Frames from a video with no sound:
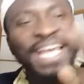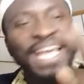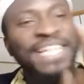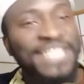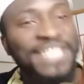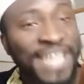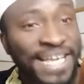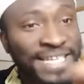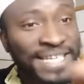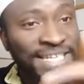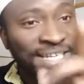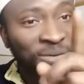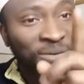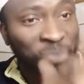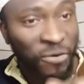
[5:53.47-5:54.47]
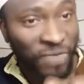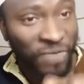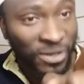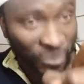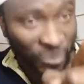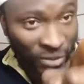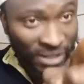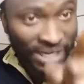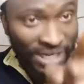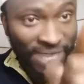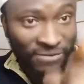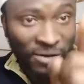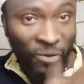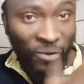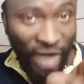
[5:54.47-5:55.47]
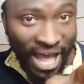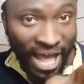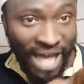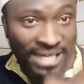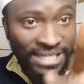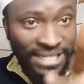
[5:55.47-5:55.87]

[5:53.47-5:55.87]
It says the prophet only left the Quran.